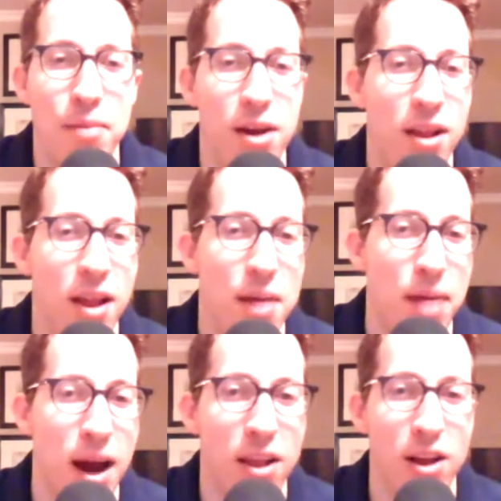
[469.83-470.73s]
going to let my
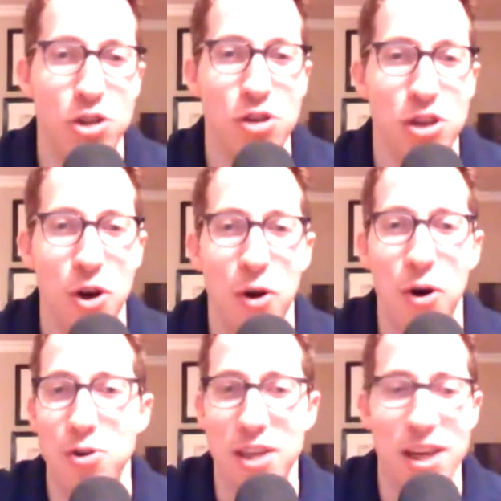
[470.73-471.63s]
illustrious
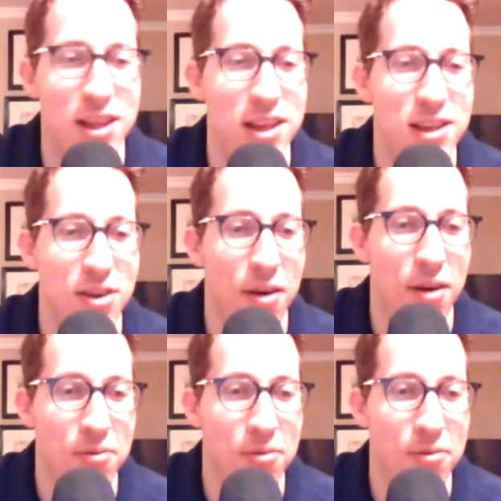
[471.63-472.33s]
co-host kick this off.